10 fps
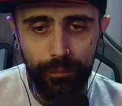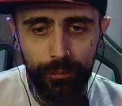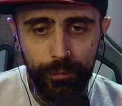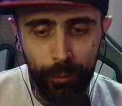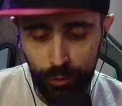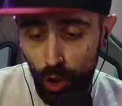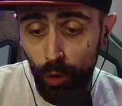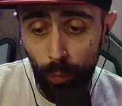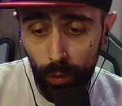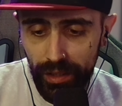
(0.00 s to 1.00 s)
It was
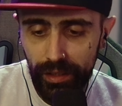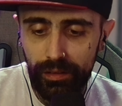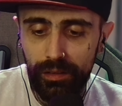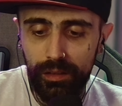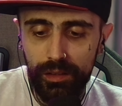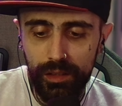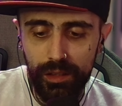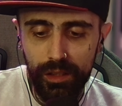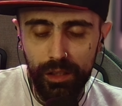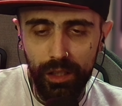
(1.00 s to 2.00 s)
on weight,
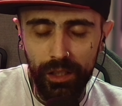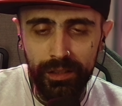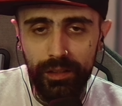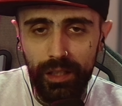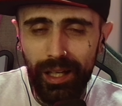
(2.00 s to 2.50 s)
and